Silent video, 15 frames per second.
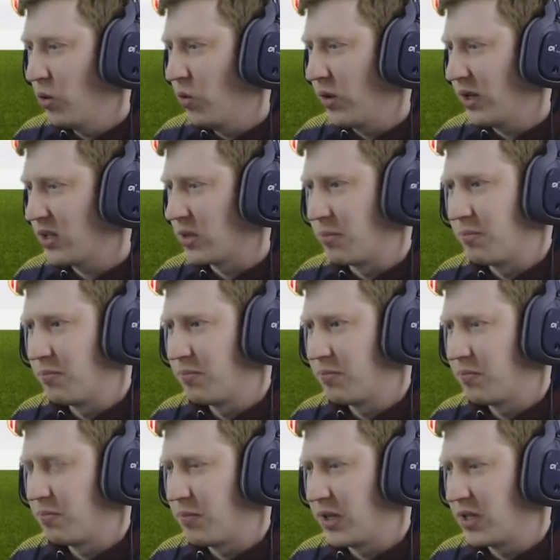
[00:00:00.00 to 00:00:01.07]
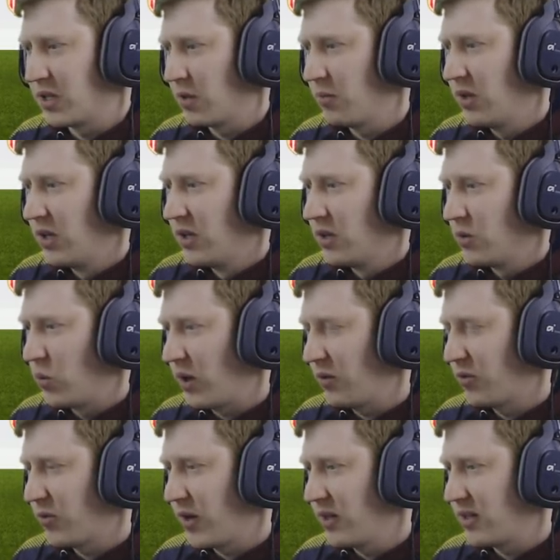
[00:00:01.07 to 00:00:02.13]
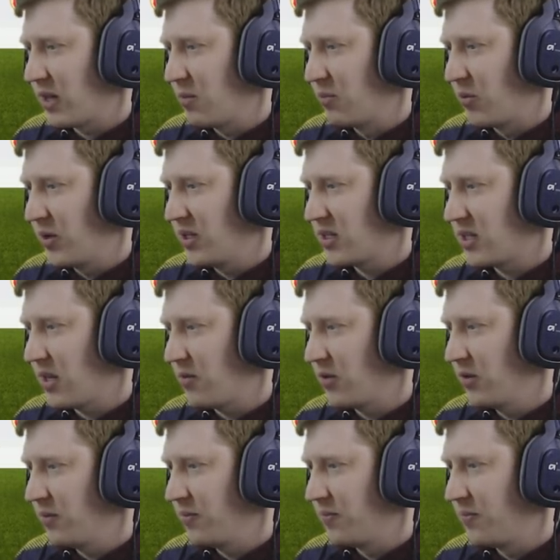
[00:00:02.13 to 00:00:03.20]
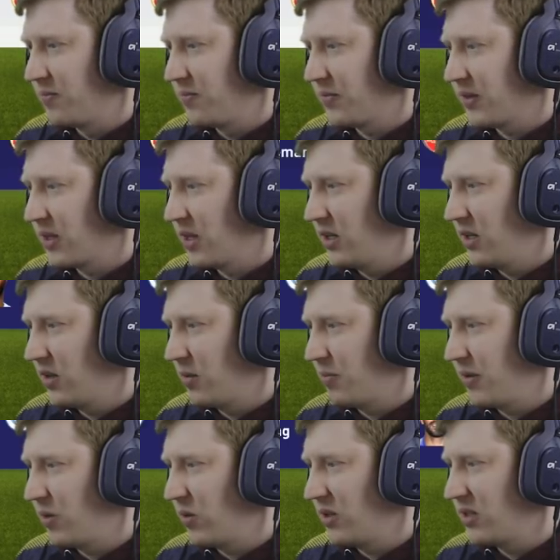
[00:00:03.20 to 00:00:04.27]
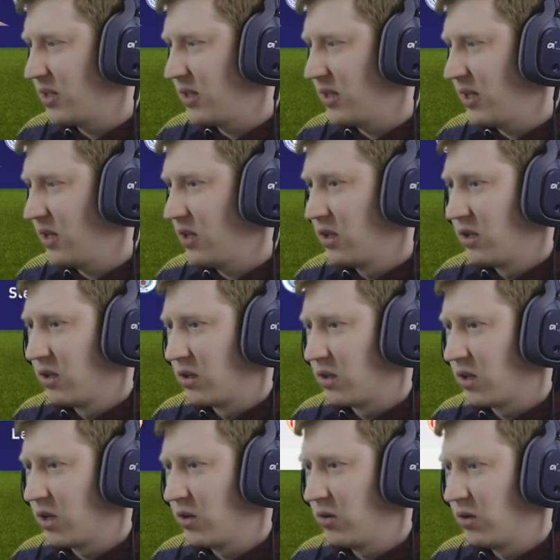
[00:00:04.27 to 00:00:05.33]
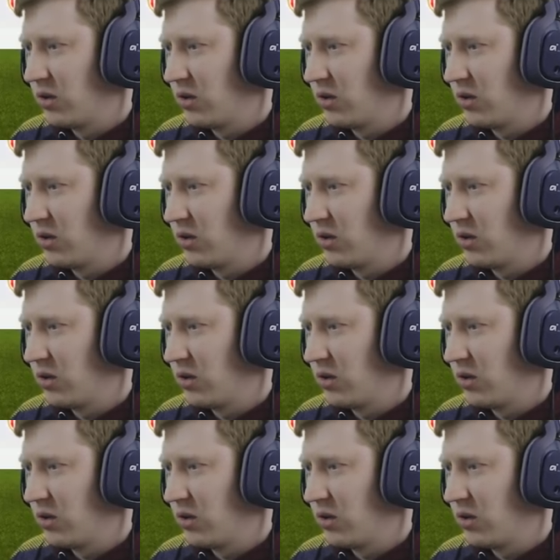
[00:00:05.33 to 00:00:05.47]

Oh, that's a big jump. One Fran 10.7. Any other big ones in there? No?